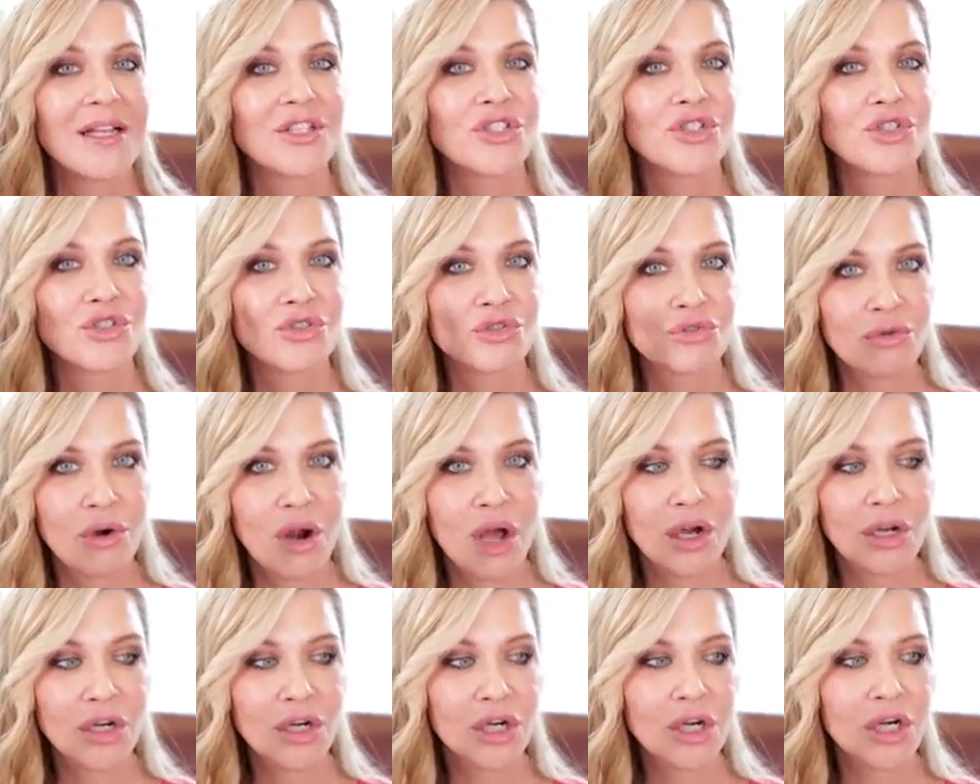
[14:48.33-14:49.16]

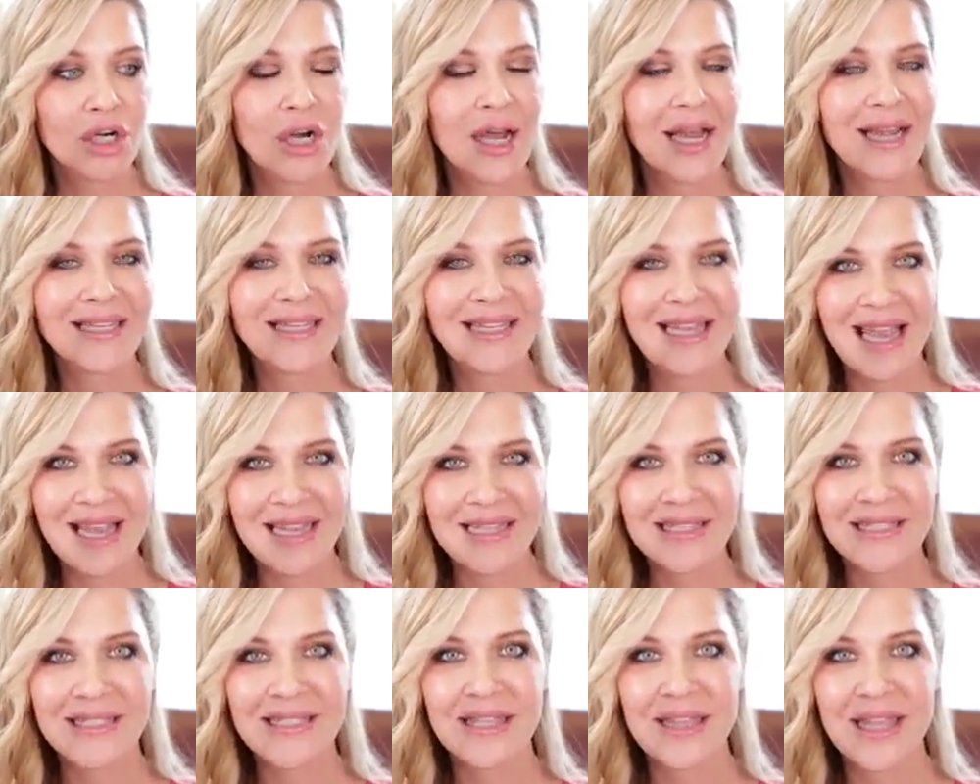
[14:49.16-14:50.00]
stronger
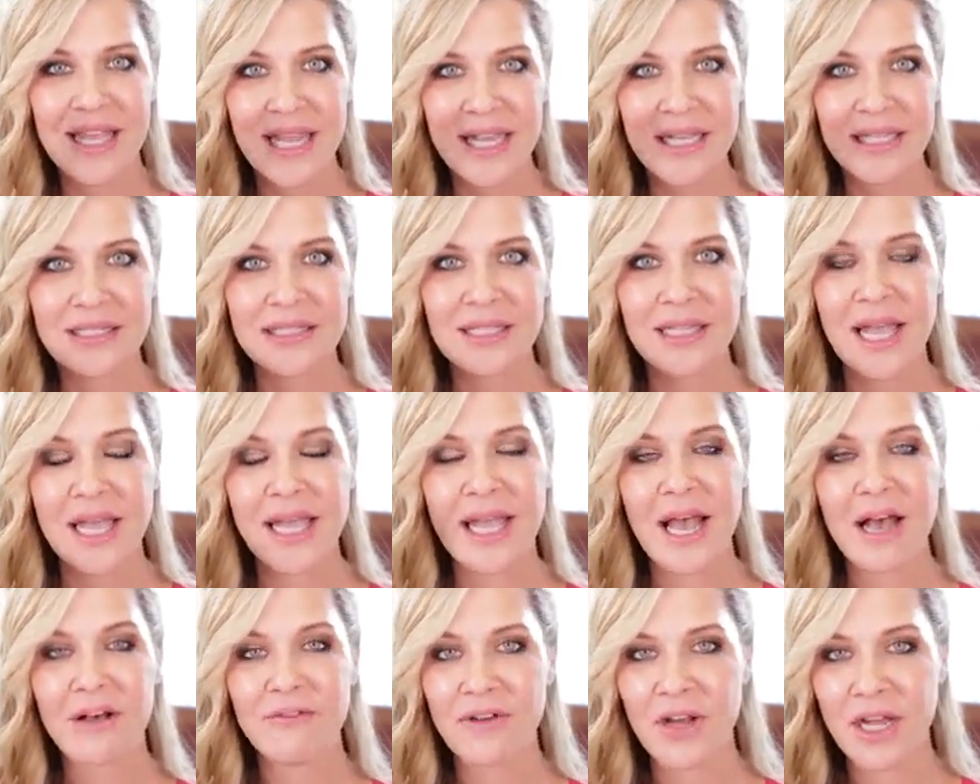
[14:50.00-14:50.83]
against things
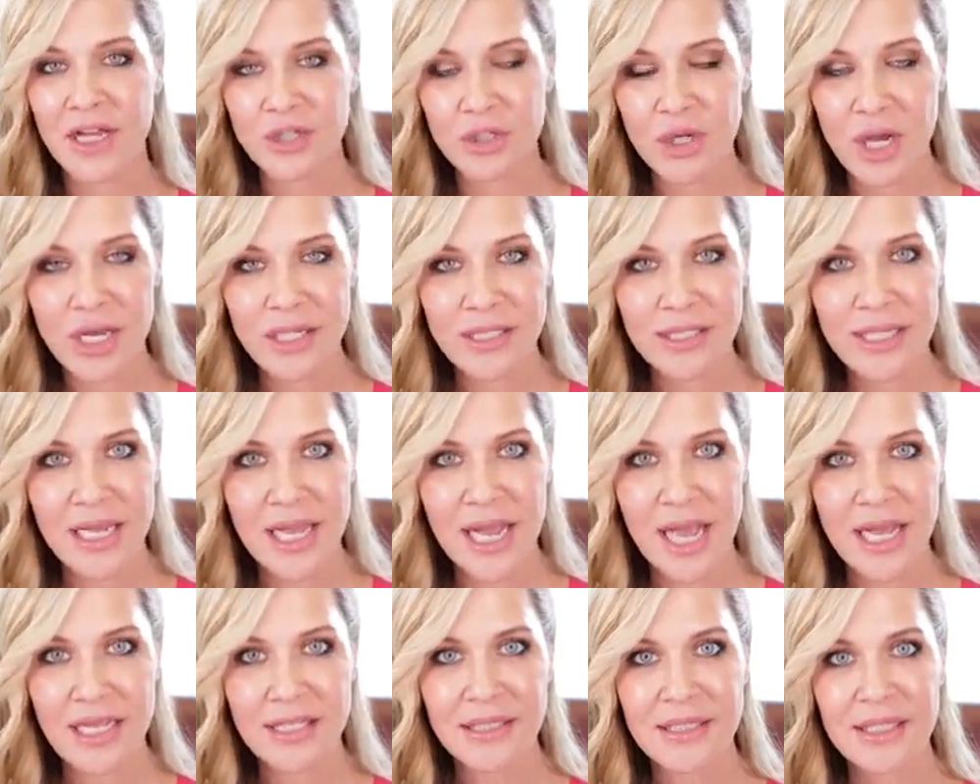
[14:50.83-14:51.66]
like alpha
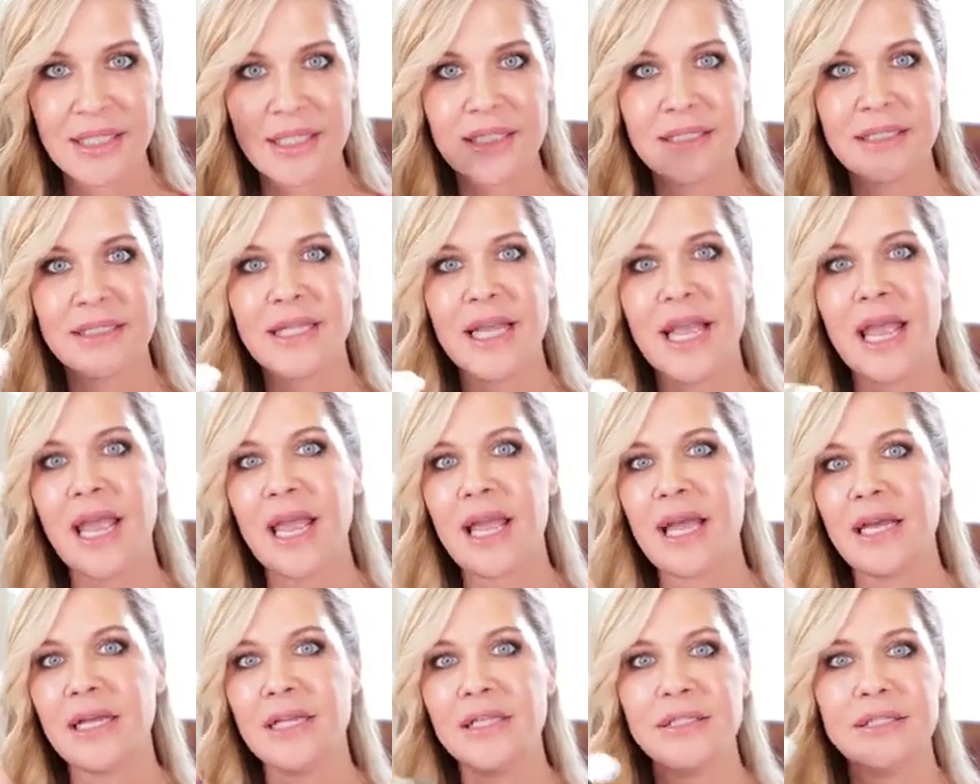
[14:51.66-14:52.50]
hydroxy acids
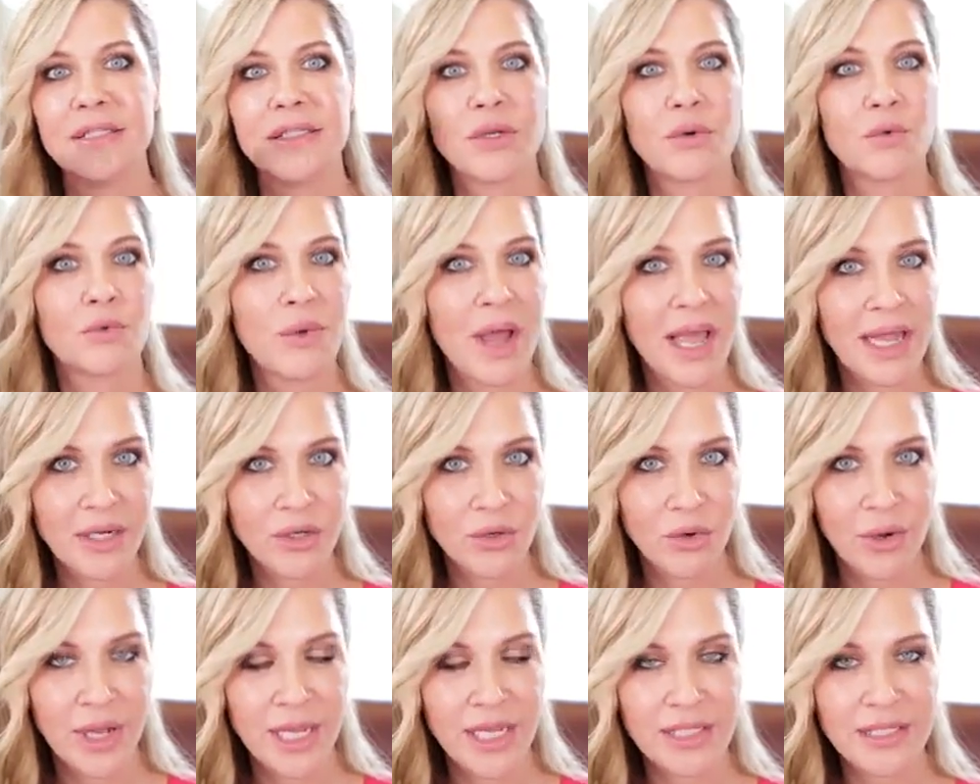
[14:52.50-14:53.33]
and
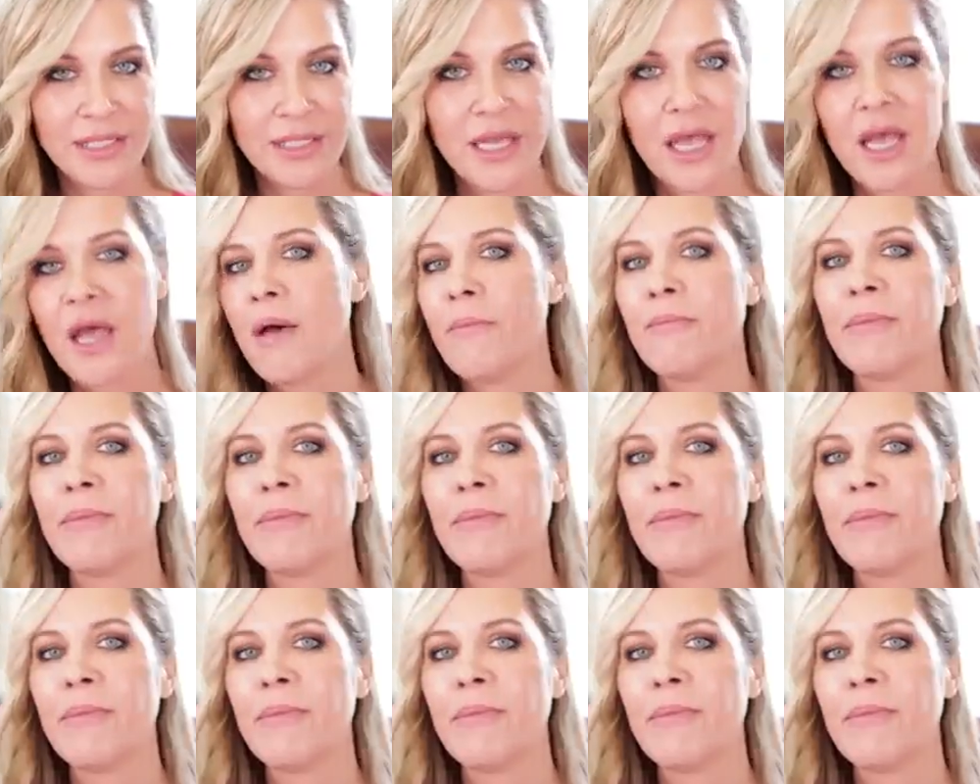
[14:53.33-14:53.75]
retinoids,